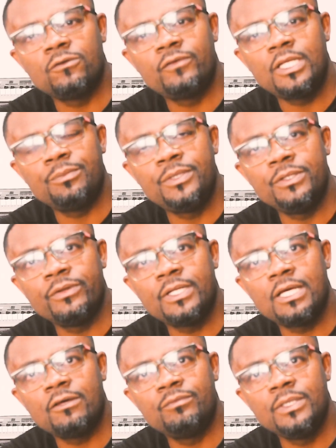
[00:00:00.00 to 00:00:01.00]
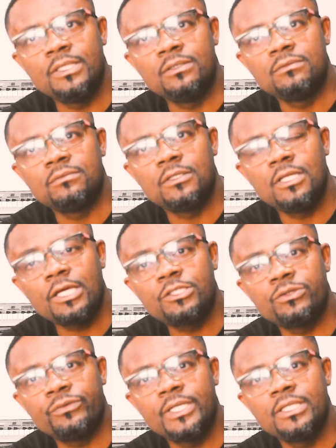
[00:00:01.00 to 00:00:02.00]
Over the period I've been
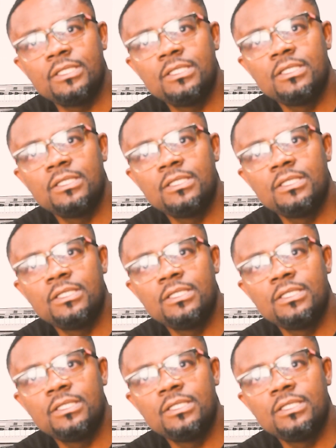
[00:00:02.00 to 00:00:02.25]
lecturing,